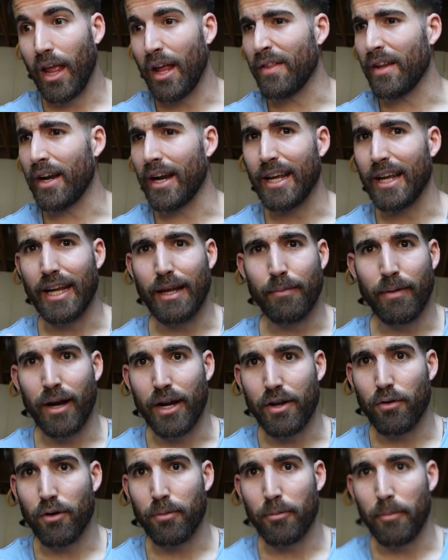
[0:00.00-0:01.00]
and then I eat my
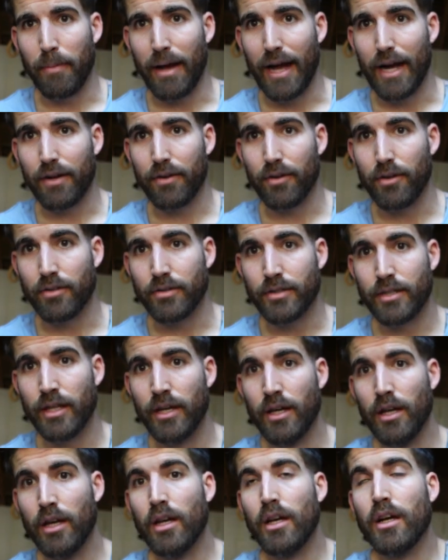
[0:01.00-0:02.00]
normal macros.
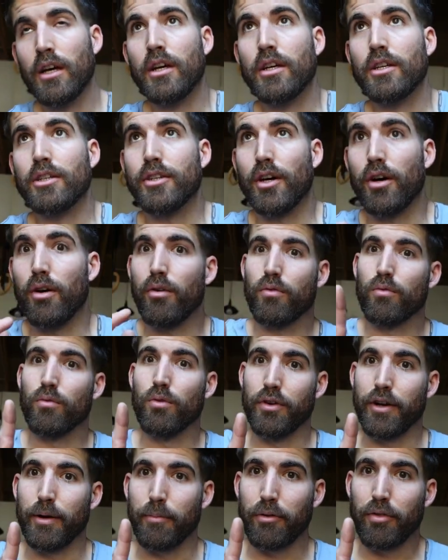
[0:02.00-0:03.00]
So
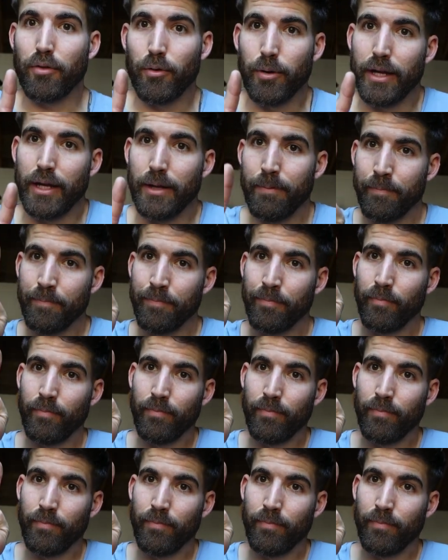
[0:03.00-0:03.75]
rule number three,